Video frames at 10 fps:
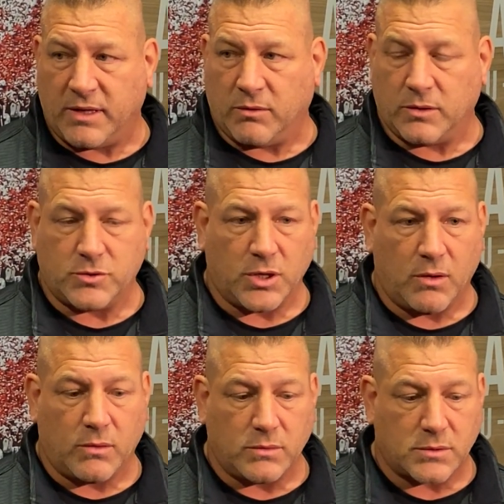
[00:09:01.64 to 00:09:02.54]
Dylan
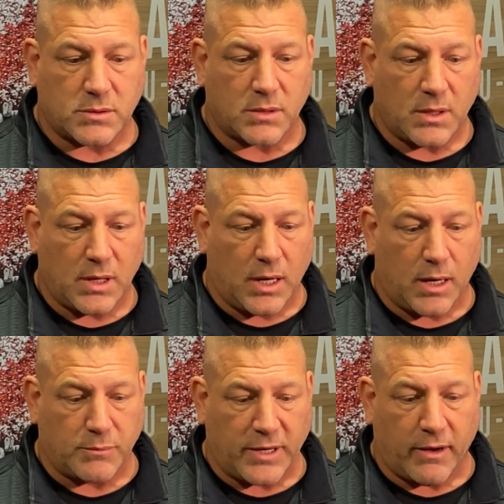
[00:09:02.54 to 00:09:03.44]
Jones,
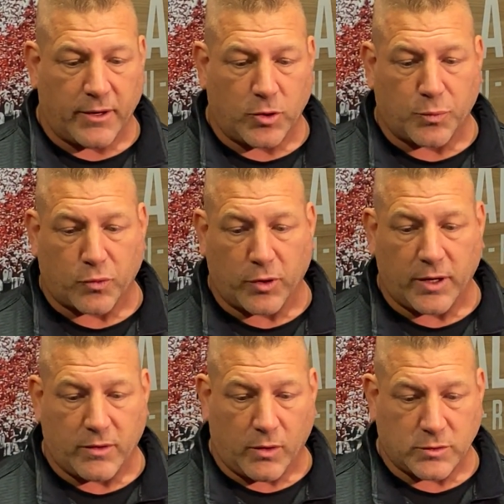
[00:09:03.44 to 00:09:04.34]
Darian
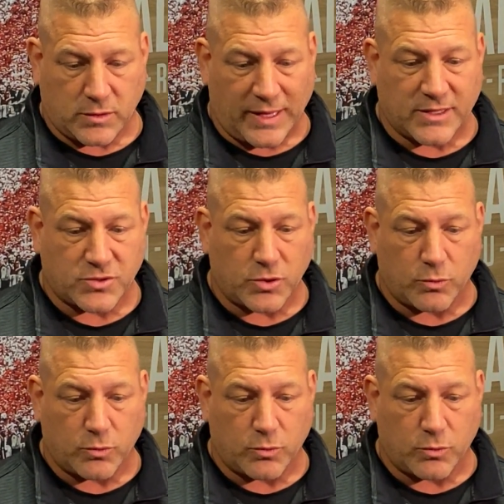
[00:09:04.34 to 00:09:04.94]
Dupree, those last two